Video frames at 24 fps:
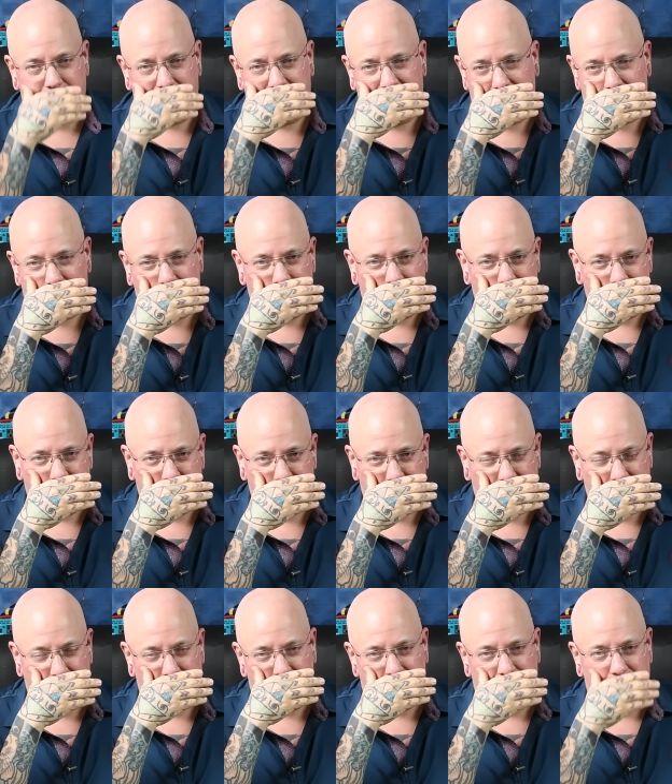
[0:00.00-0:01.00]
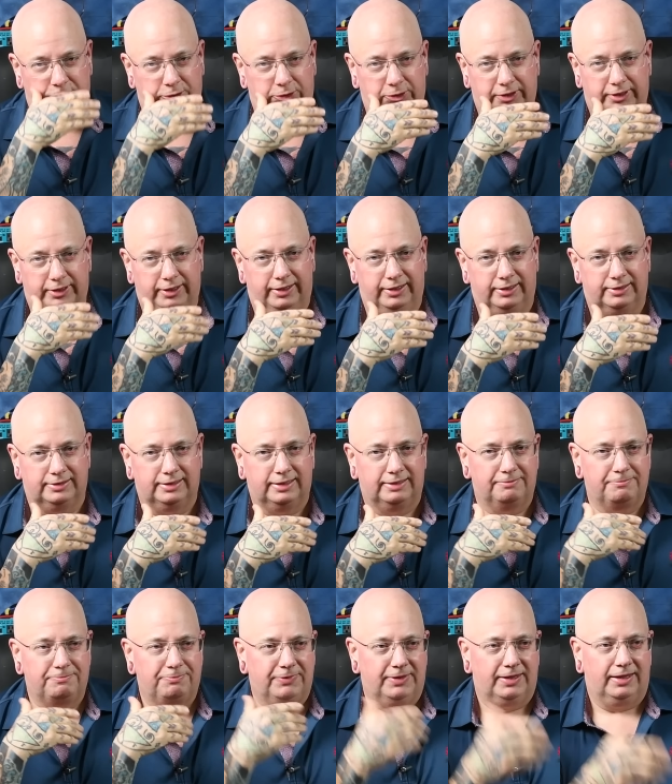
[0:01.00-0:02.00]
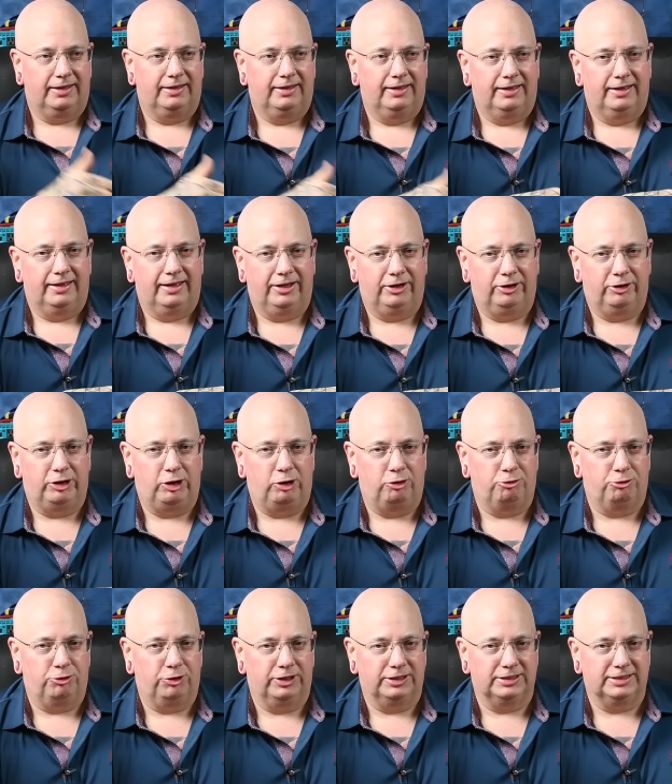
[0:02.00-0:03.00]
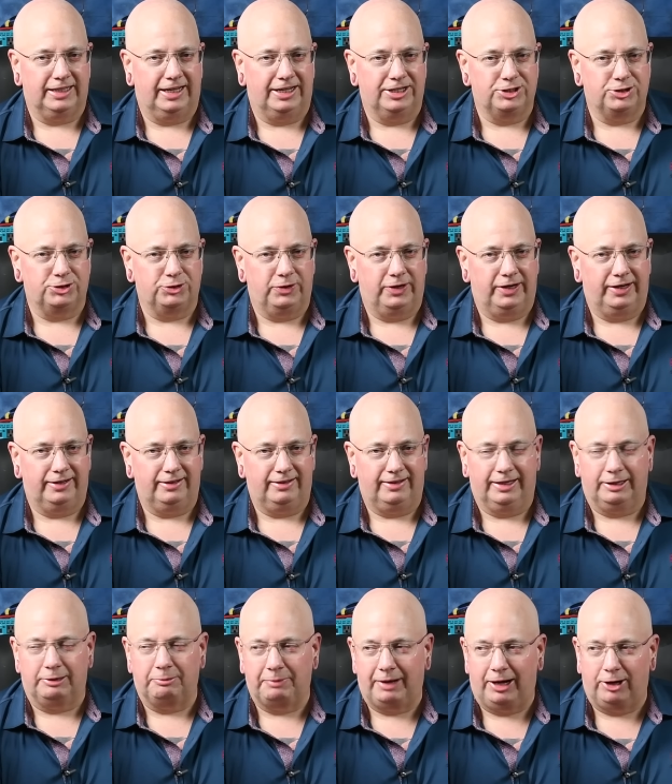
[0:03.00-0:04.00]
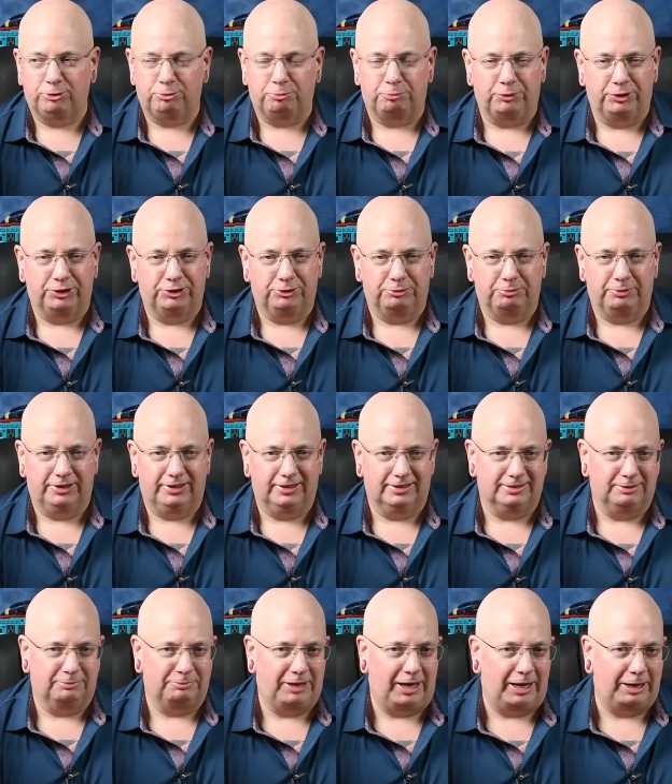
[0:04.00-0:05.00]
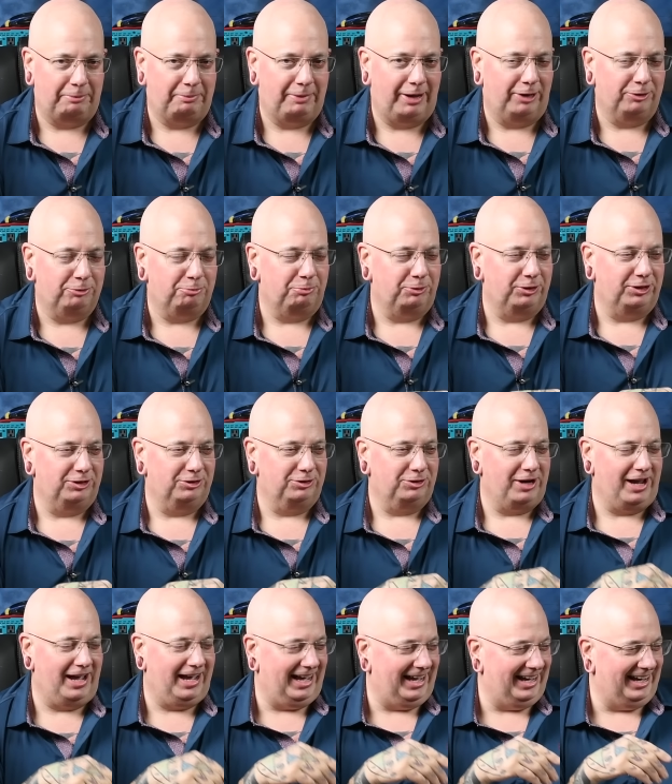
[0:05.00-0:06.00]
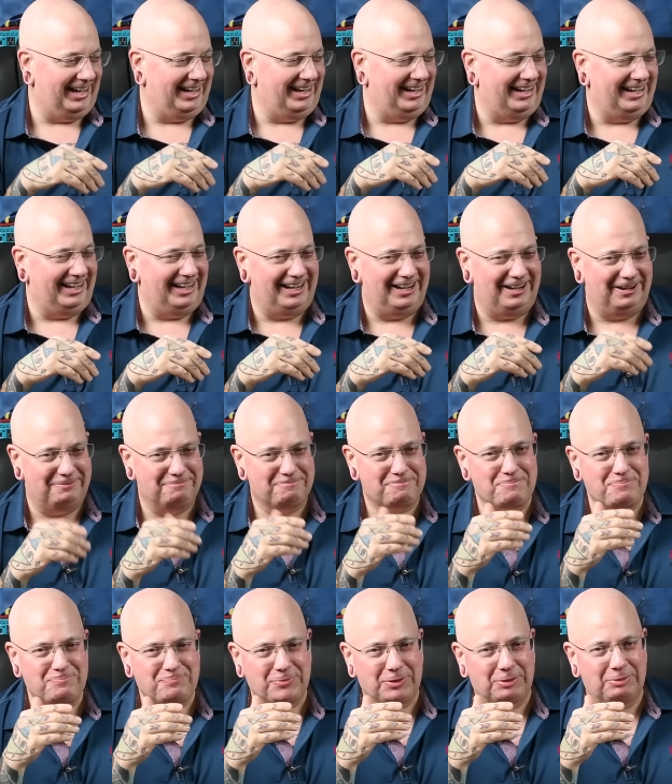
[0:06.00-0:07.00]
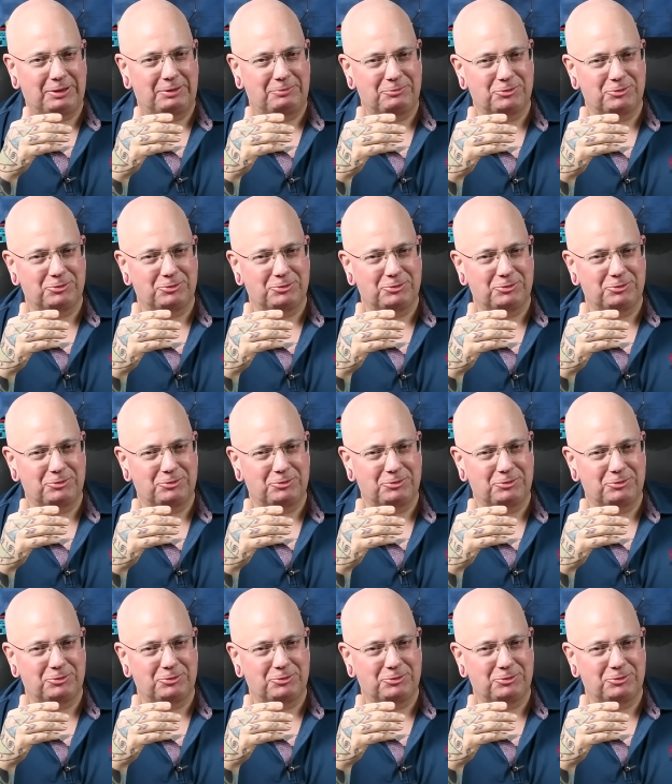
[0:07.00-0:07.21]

the micro, microphone okay. I don't over exaggerate like a mouth breather because I'm not a mouth breather. but